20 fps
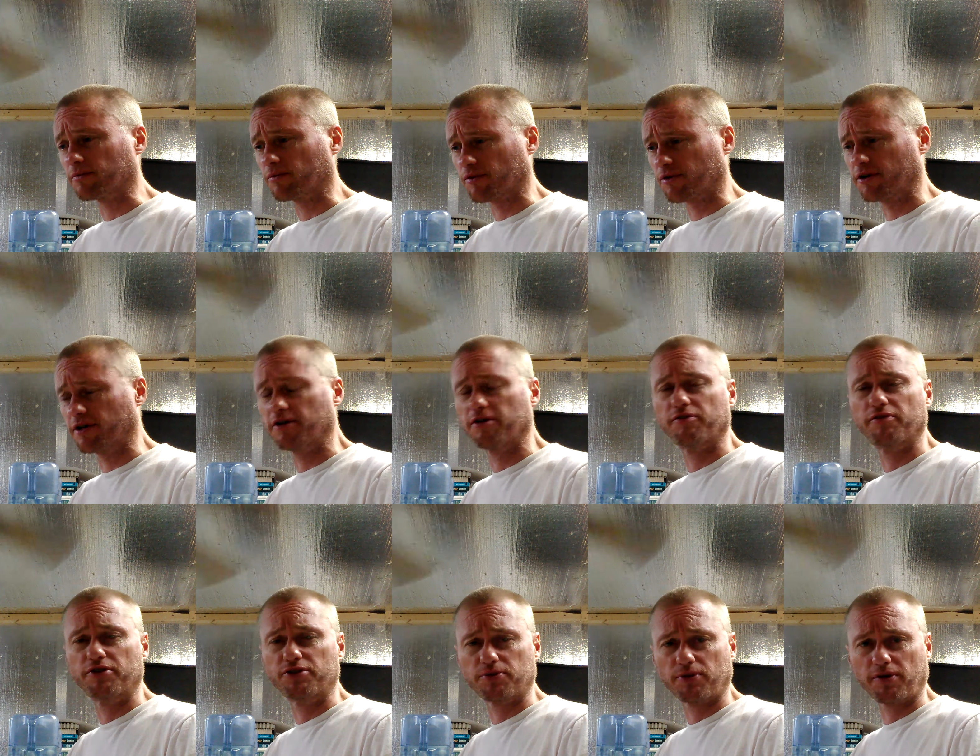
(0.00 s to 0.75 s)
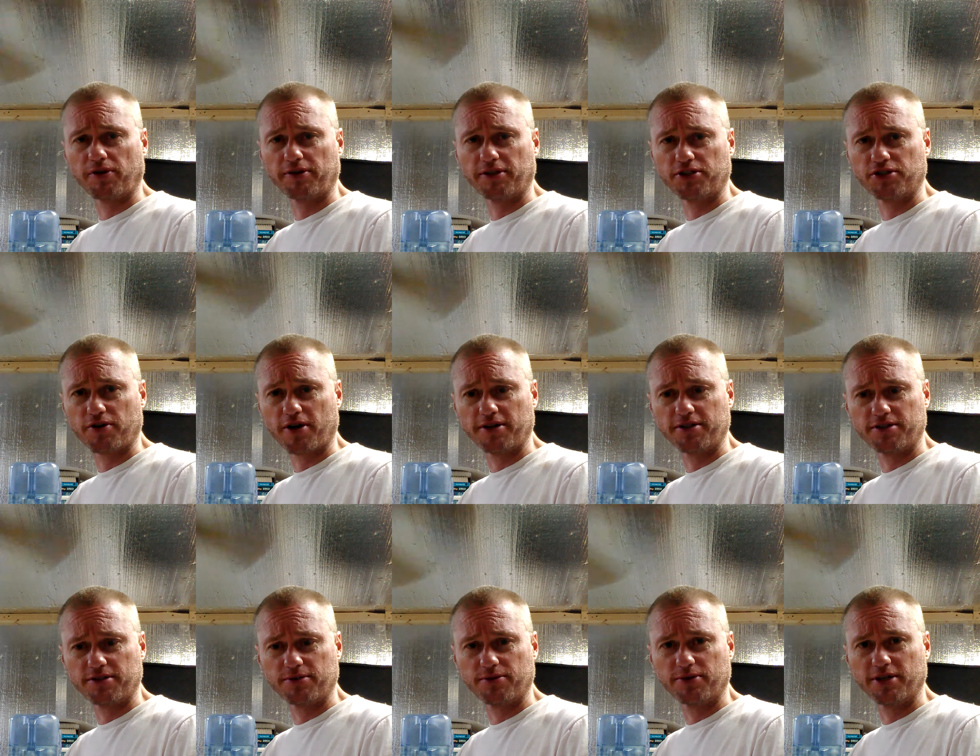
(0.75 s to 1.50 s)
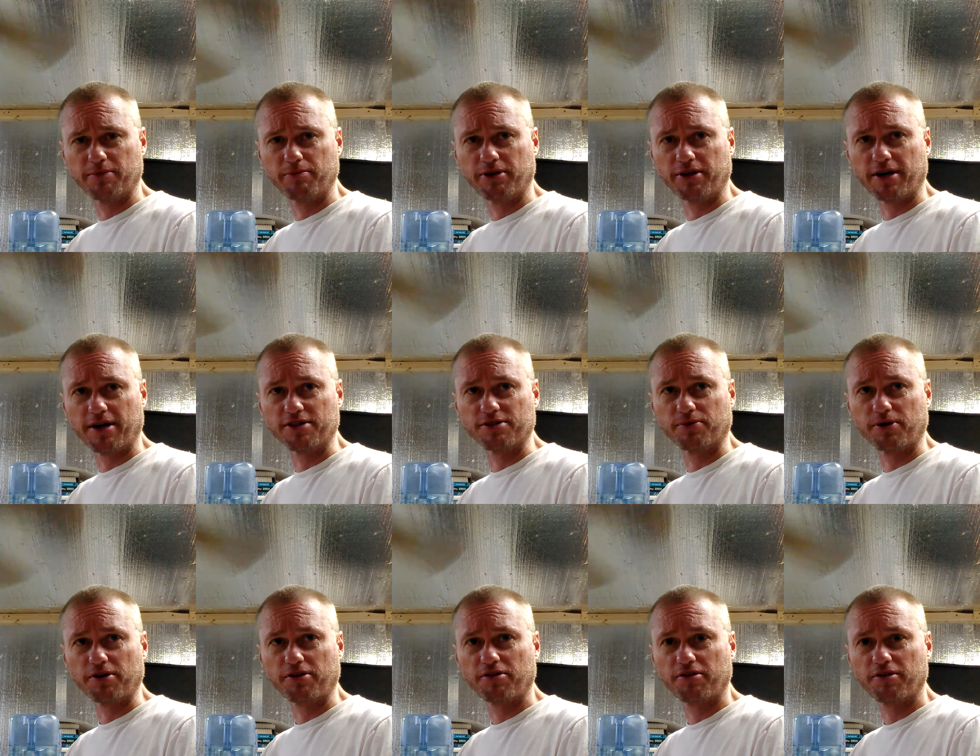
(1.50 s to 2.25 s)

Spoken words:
An individual that they tried to immunize with,